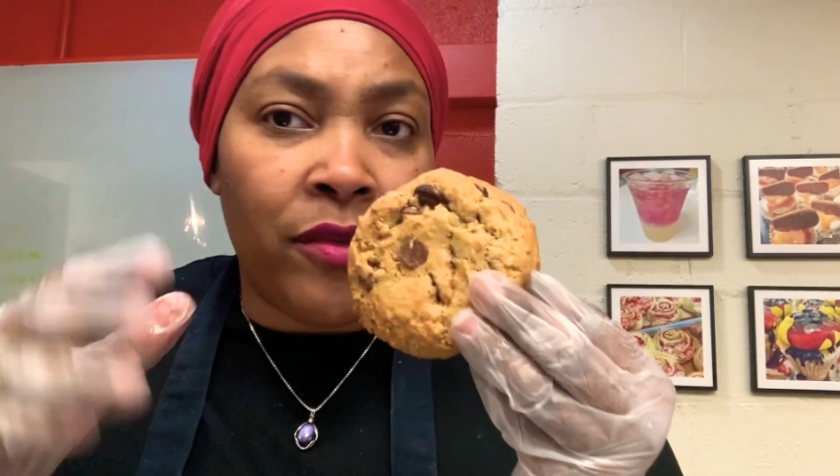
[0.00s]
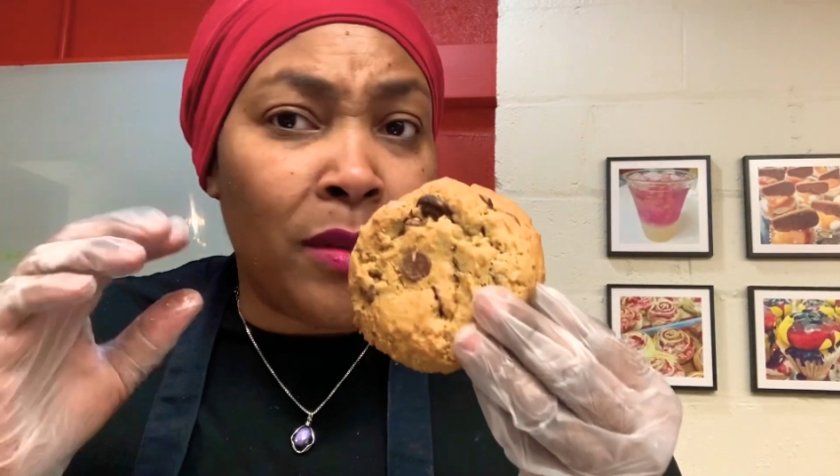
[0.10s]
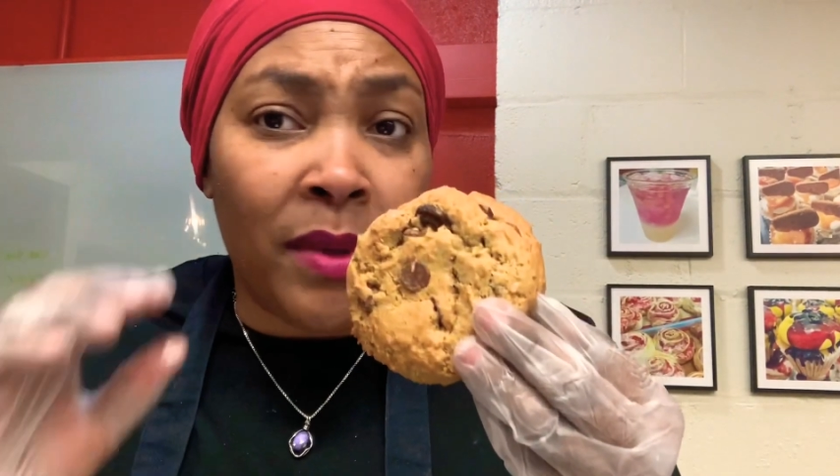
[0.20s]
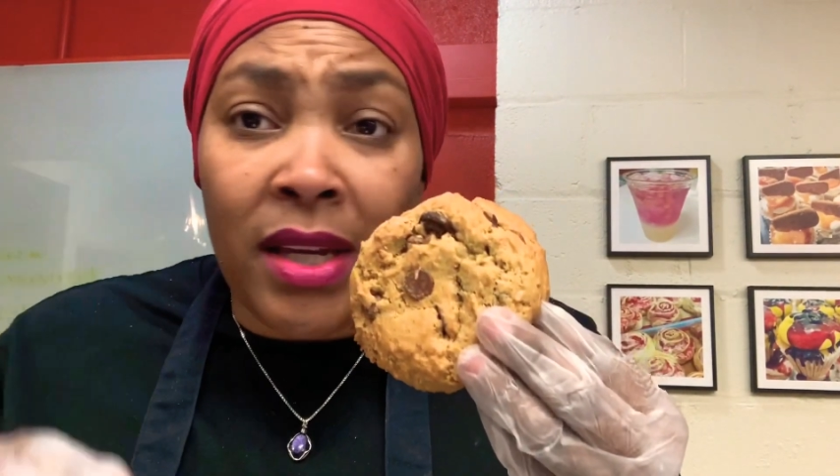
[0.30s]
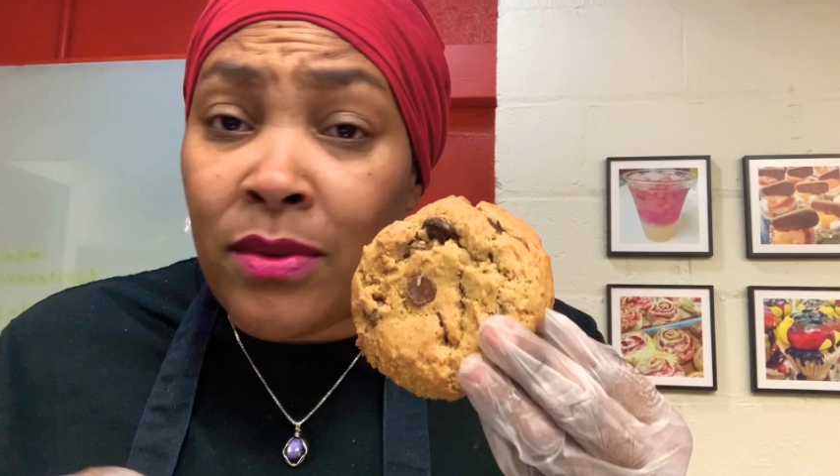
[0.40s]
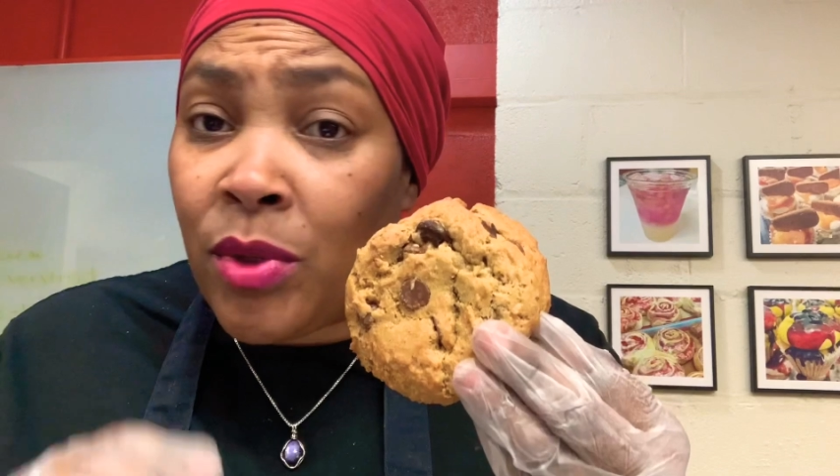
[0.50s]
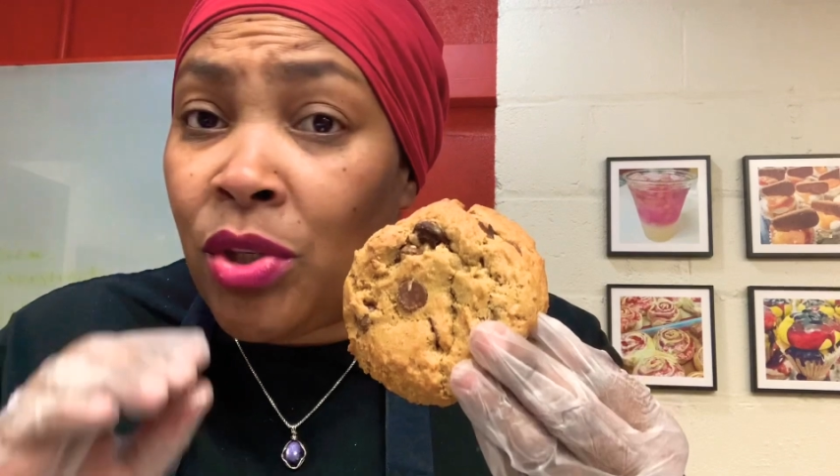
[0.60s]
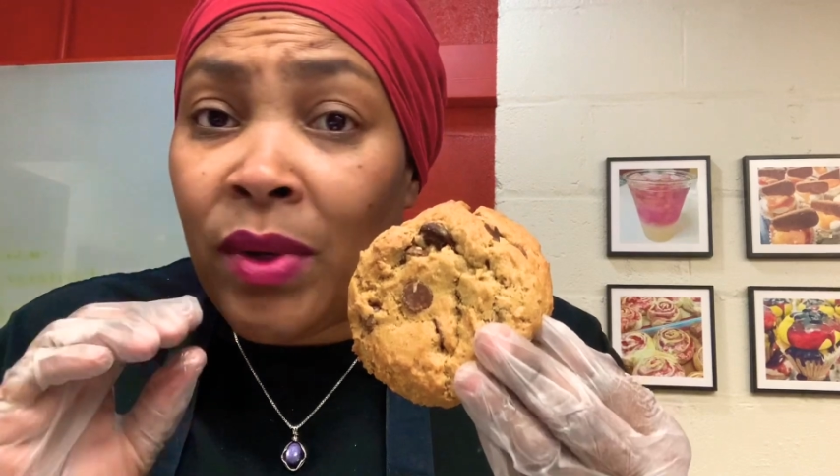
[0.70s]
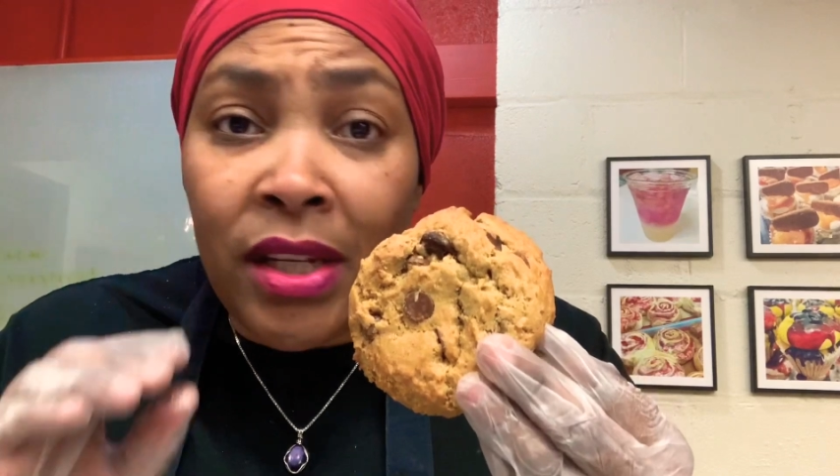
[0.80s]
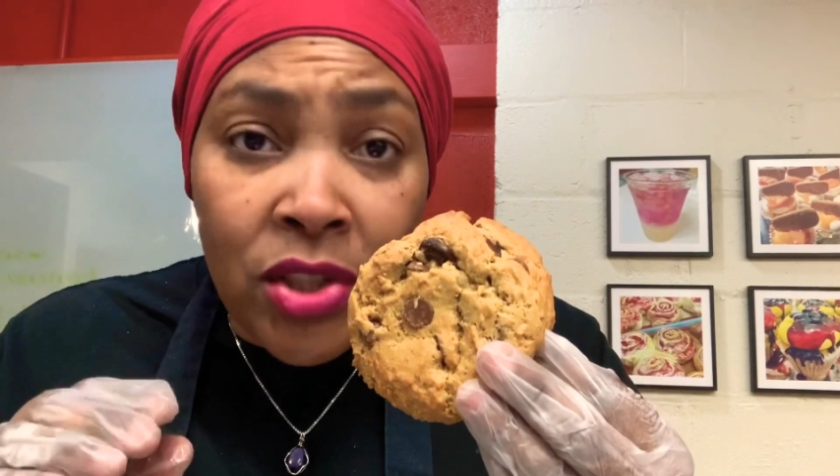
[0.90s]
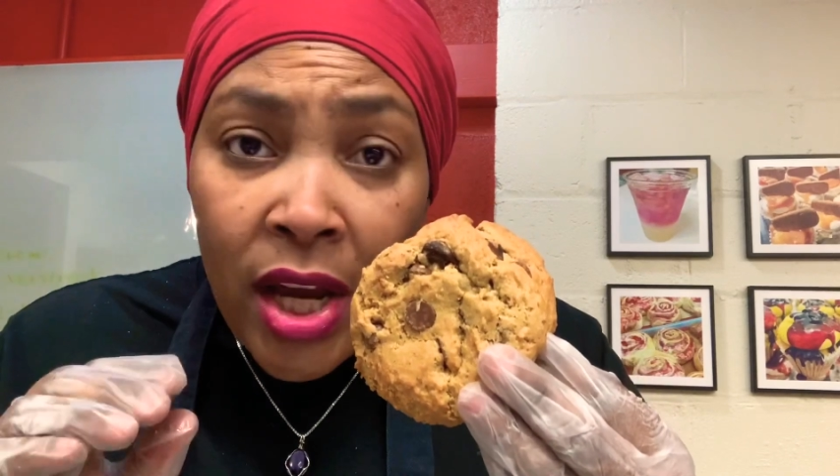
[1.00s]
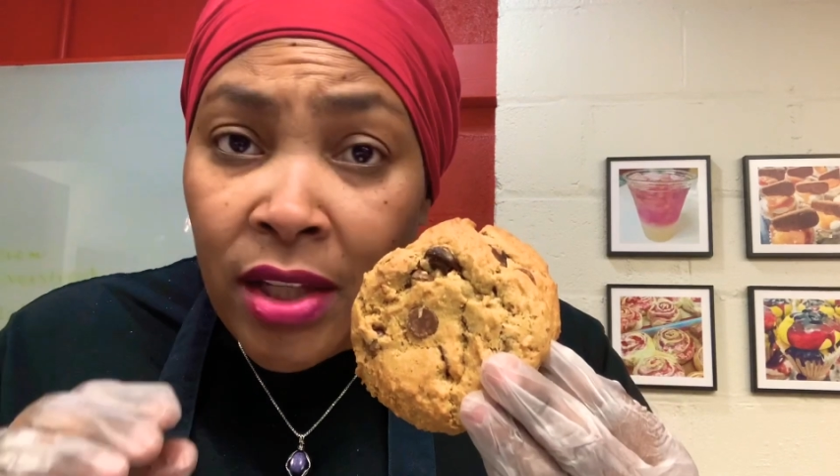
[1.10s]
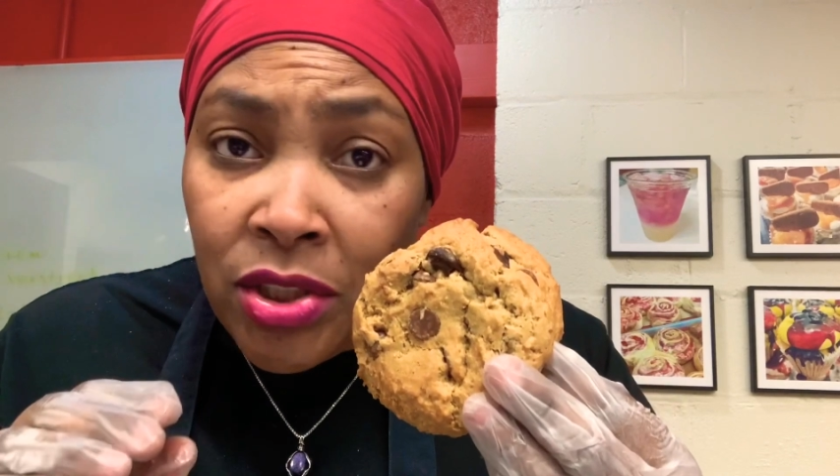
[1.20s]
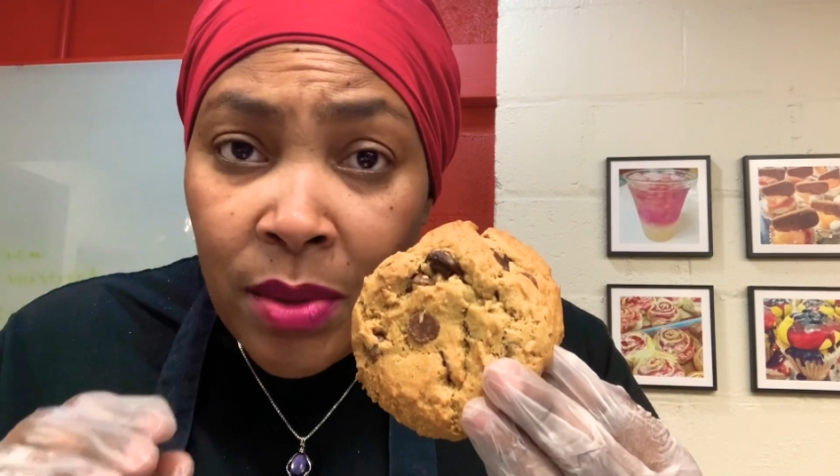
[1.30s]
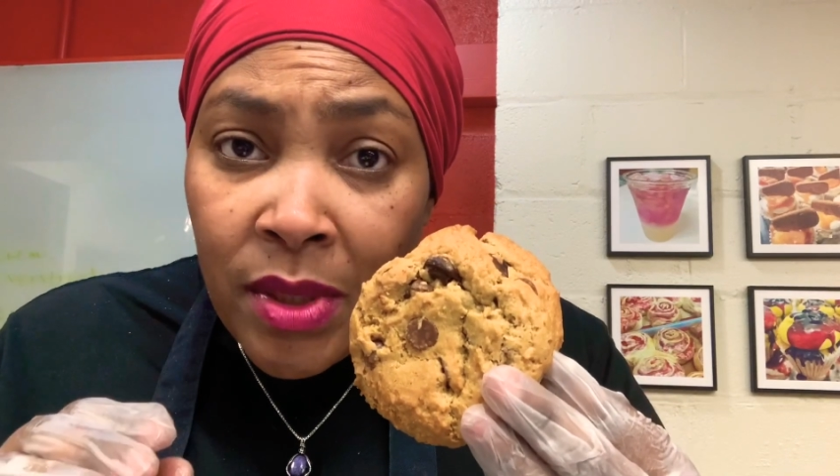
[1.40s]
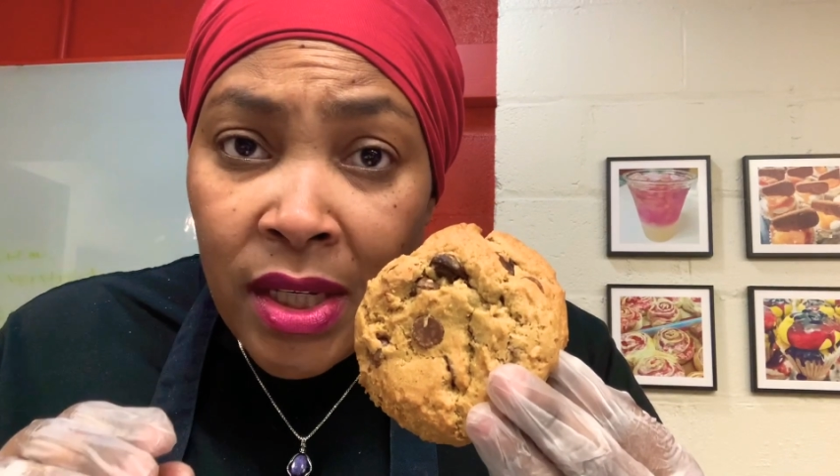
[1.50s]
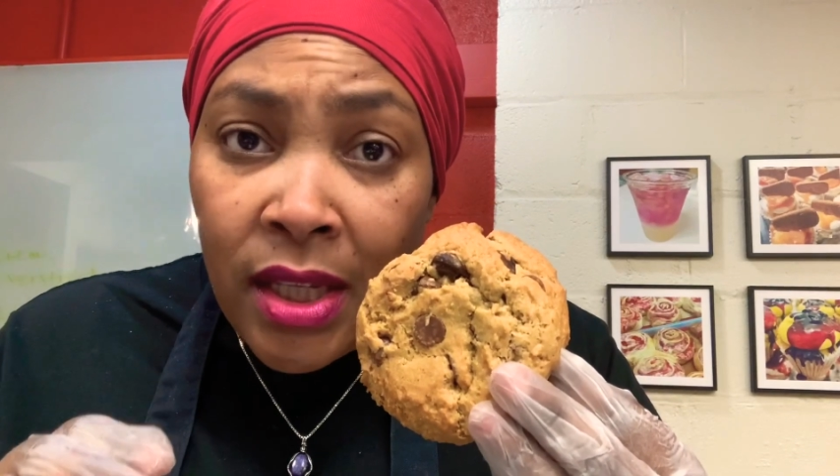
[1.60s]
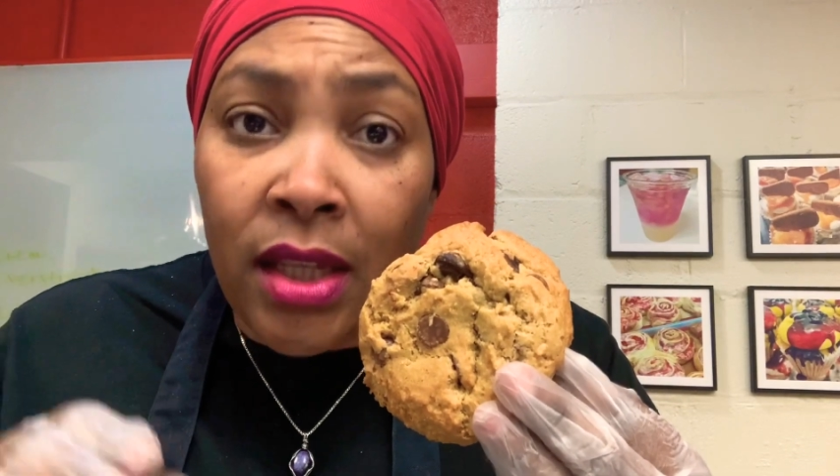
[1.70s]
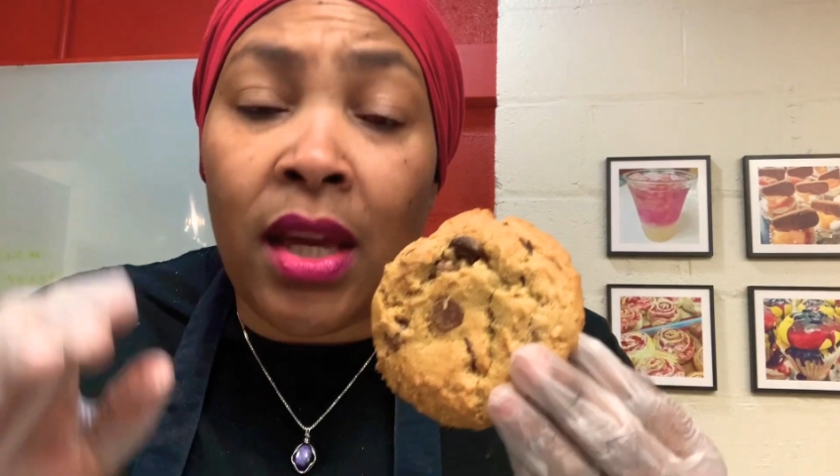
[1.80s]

because when you eat a chocolate chip cookie,